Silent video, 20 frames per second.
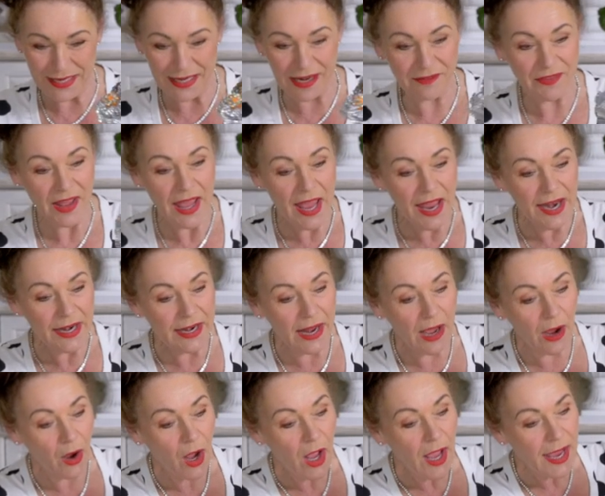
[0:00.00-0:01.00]
love.
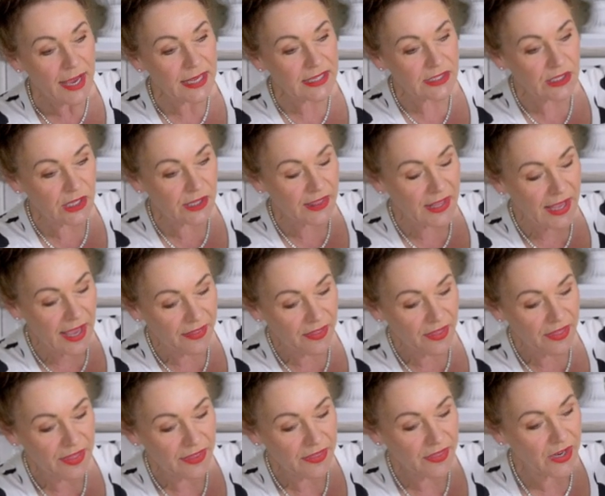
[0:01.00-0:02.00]
Now, it's the other
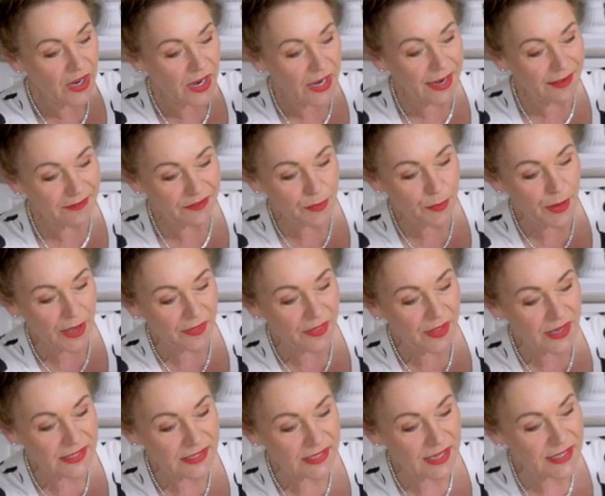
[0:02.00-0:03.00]
thing that I loved about
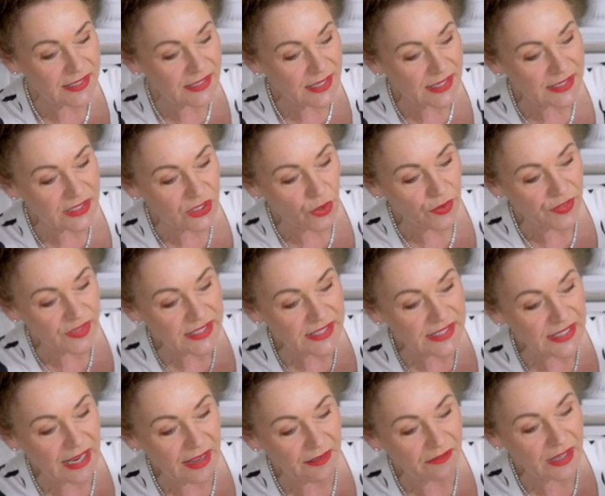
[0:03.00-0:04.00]
these is it's got this
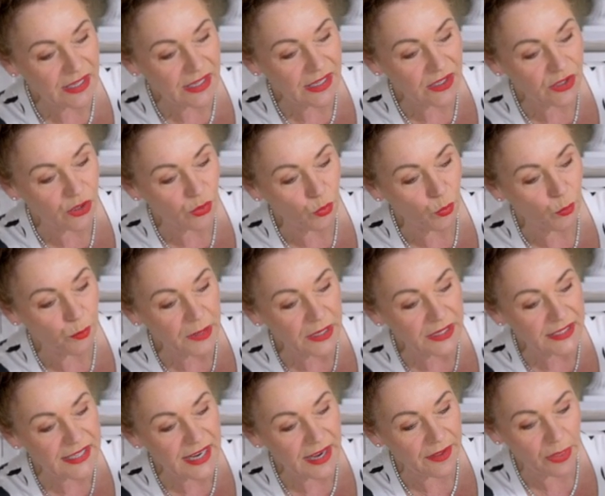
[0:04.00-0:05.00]
lovely little
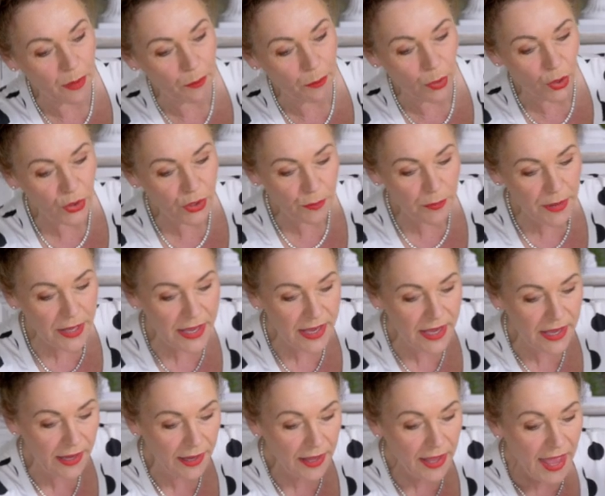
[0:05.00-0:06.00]
bit down the bottom
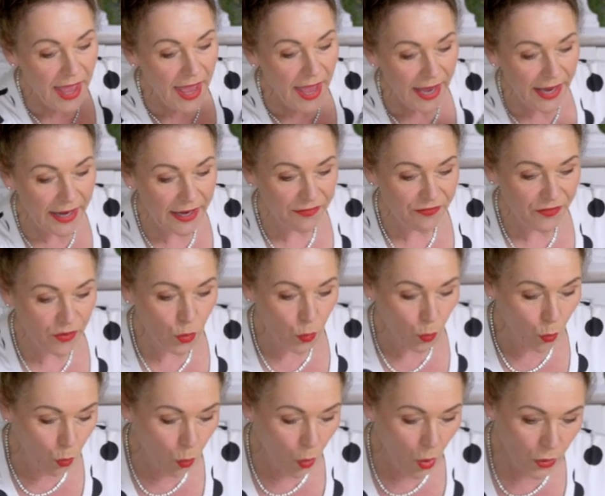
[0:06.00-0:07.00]
here. And if you
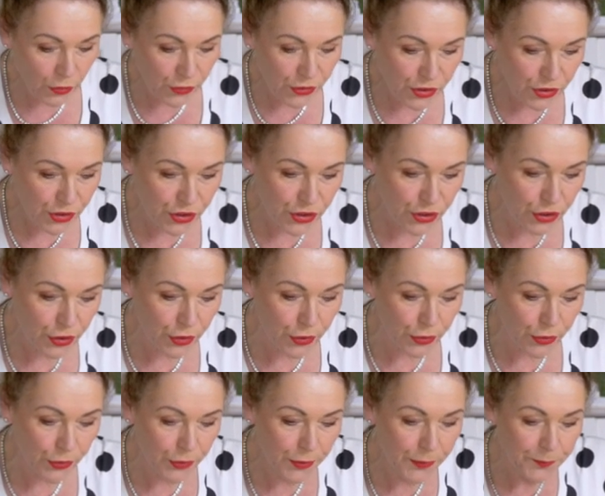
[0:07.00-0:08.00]
wanted
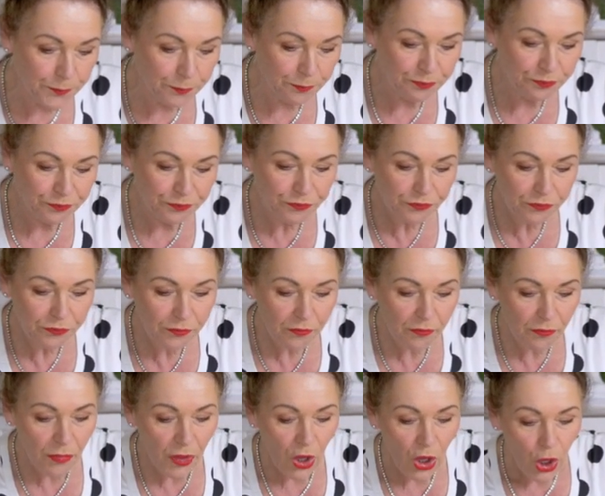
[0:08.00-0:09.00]
to,
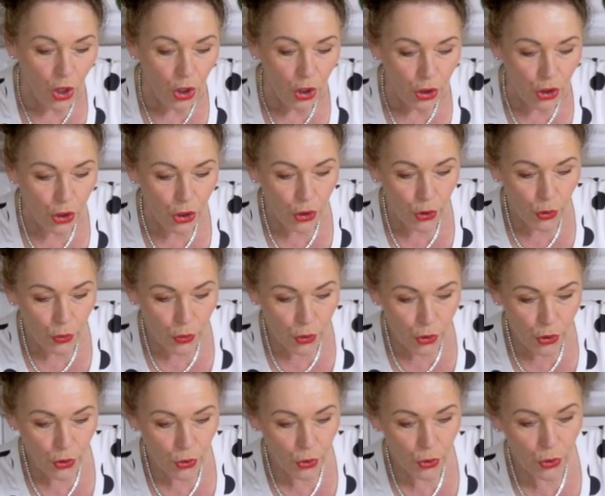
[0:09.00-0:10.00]
you
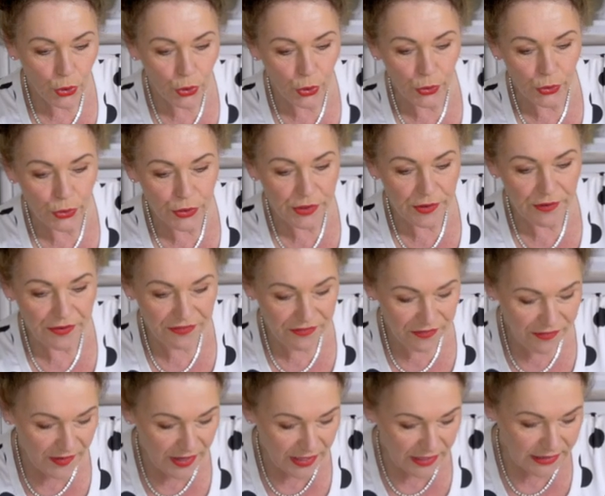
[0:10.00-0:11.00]
could
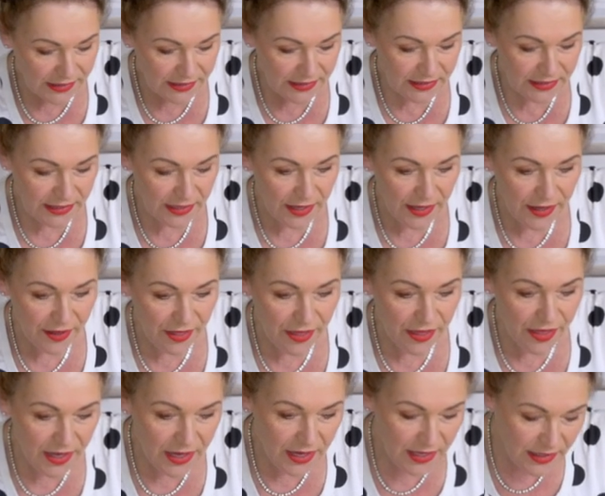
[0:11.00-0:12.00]
fix
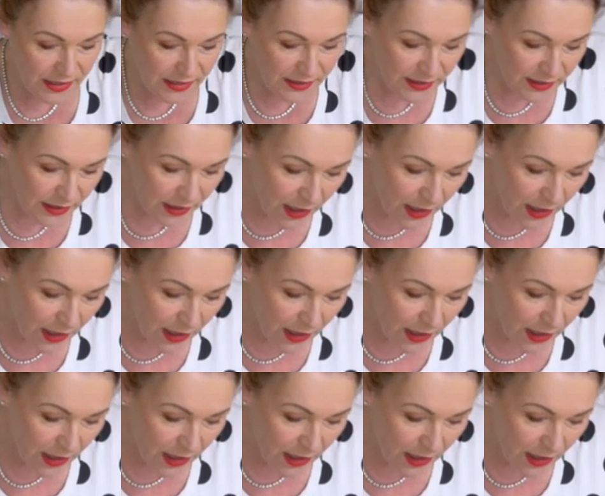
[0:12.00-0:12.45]
these